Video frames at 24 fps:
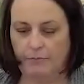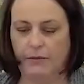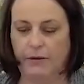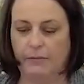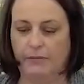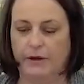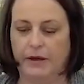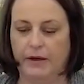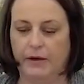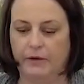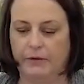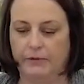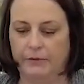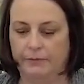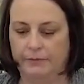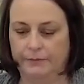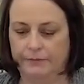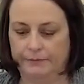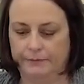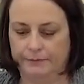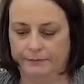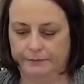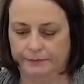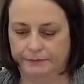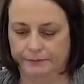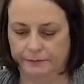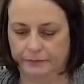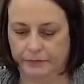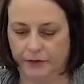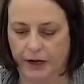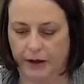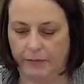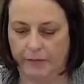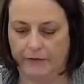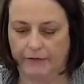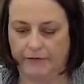My pedal,
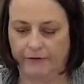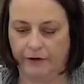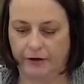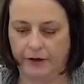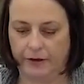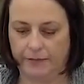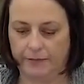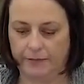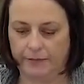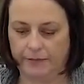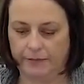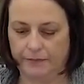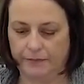not my foot.